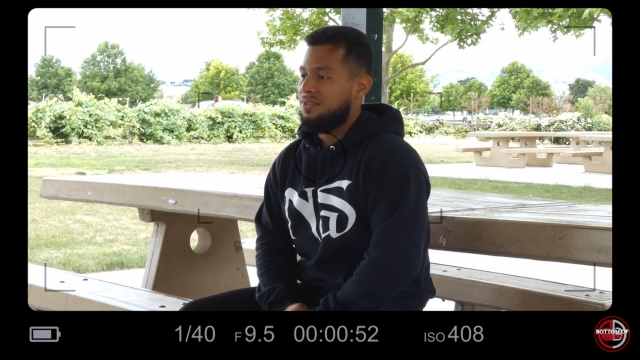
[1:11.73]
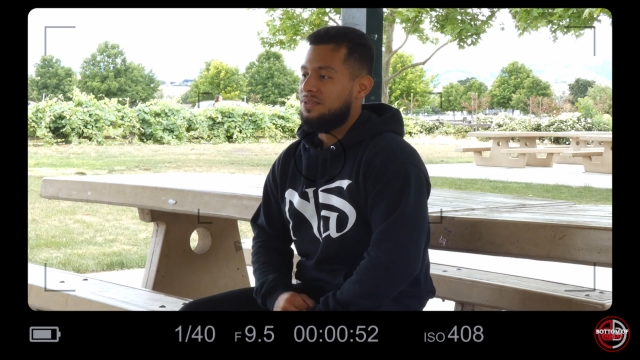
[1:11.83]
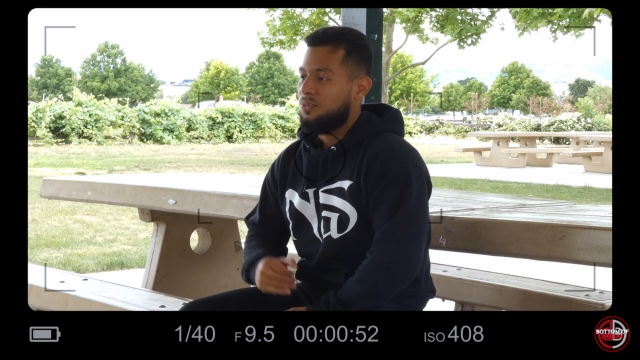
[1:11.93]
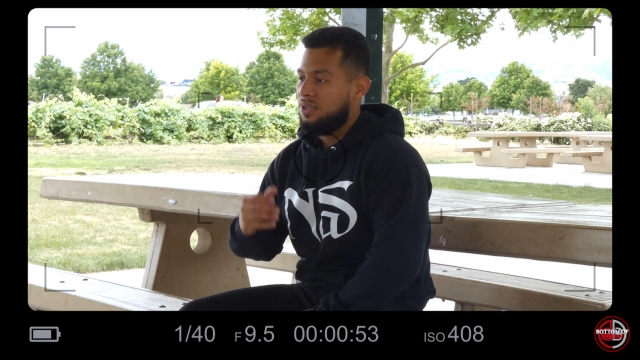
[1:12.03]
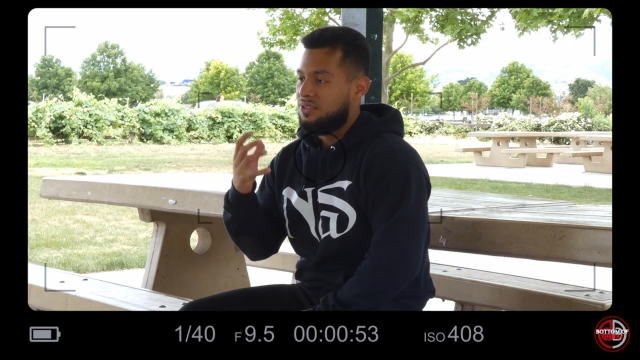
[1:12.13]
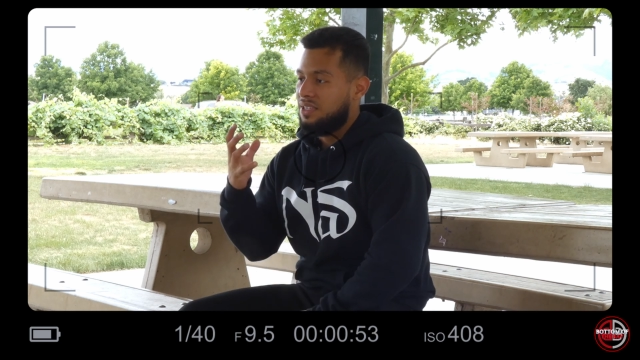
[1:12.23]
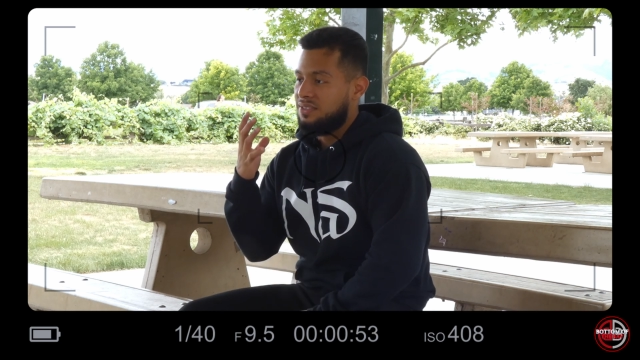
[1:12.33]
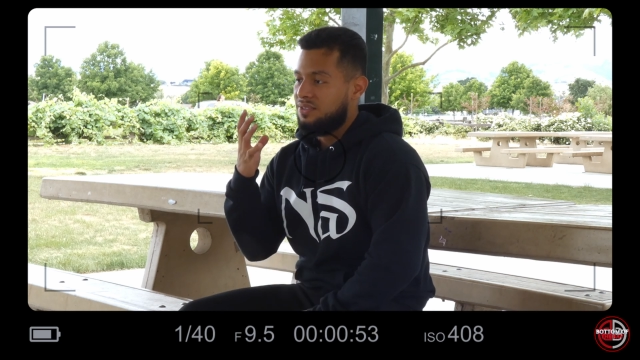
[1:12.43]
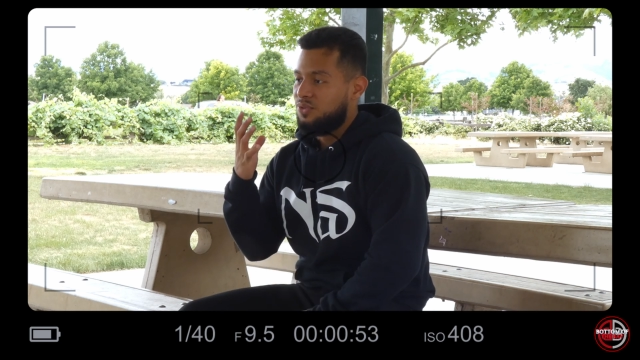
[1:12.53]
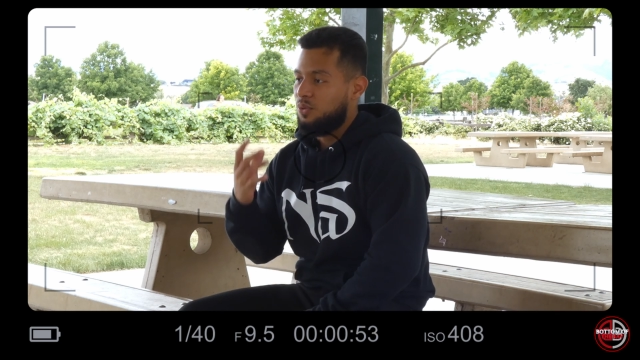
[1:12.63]
once you
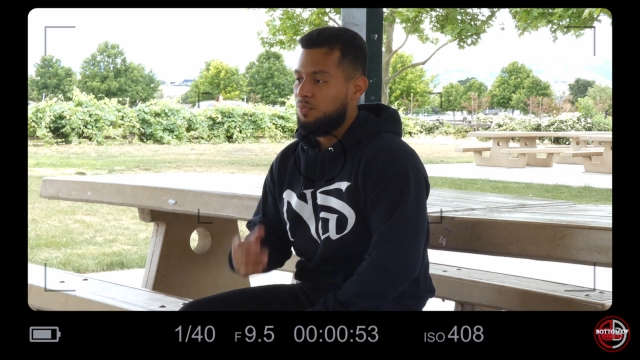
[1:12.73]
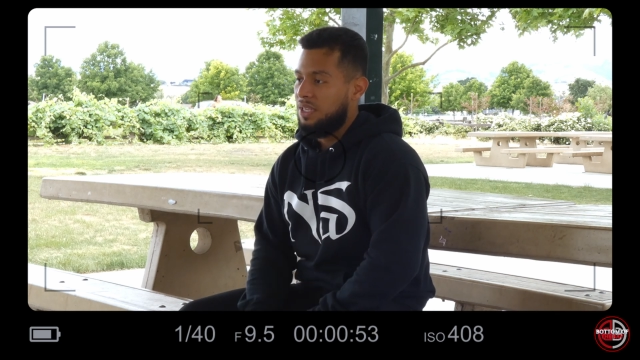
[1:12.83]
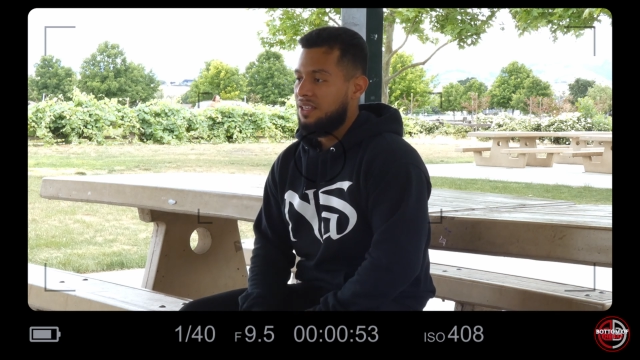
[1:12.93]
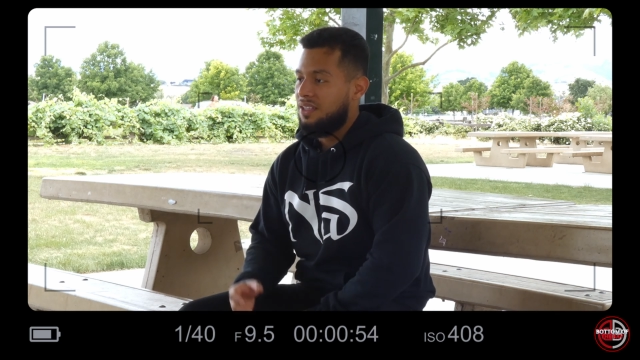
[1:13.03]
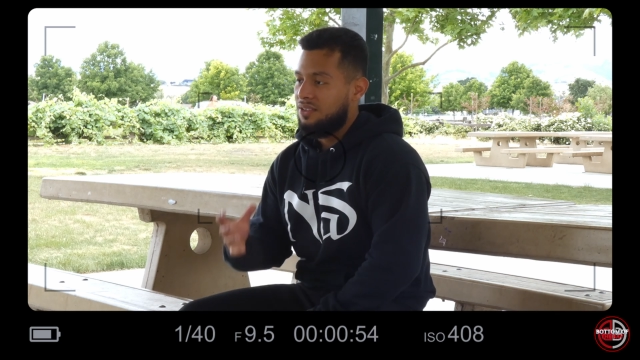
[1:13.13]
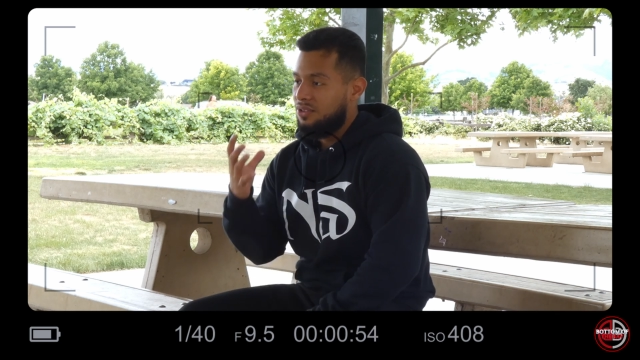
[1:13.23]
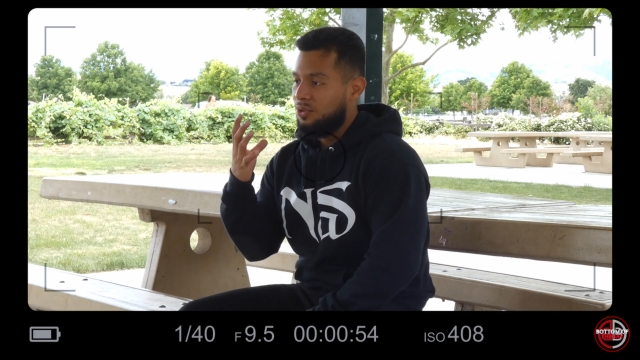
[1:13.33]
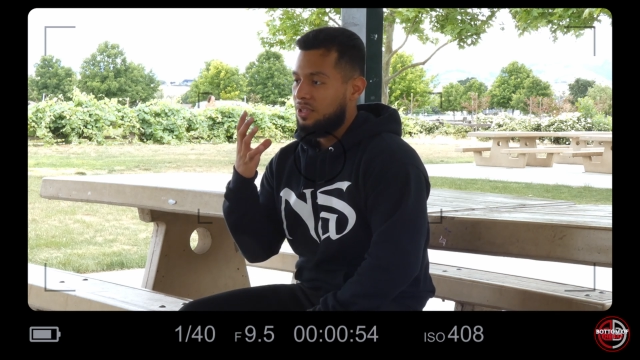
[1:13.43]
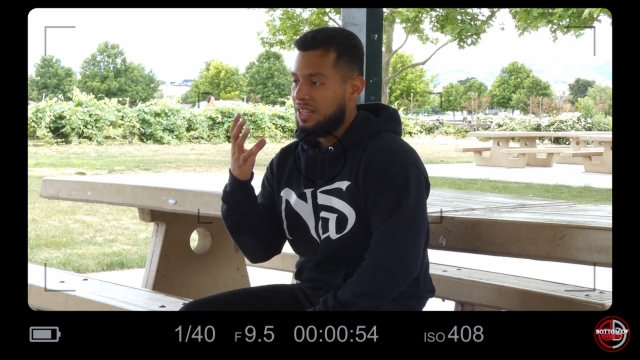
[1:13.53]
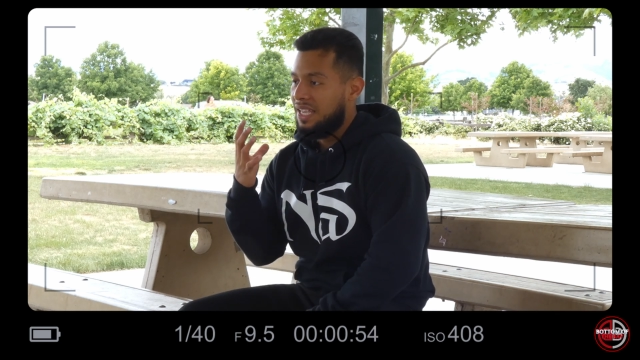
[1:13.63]
listen to a beat and you know
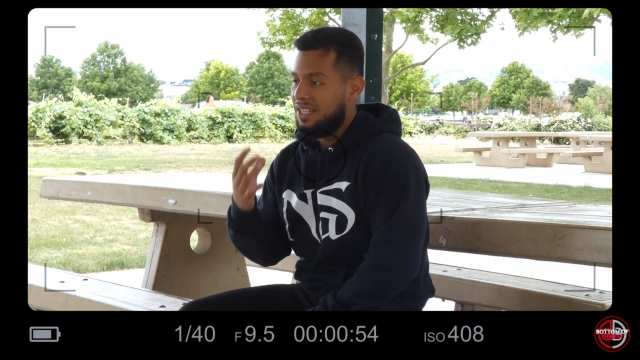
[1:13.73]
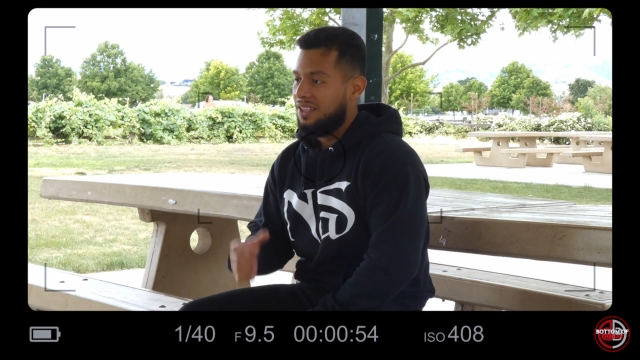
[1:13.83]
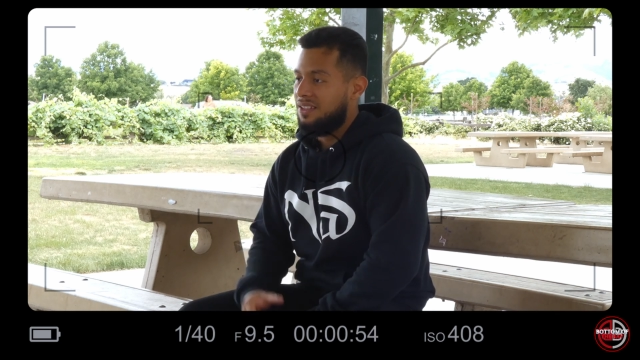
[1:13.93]
you like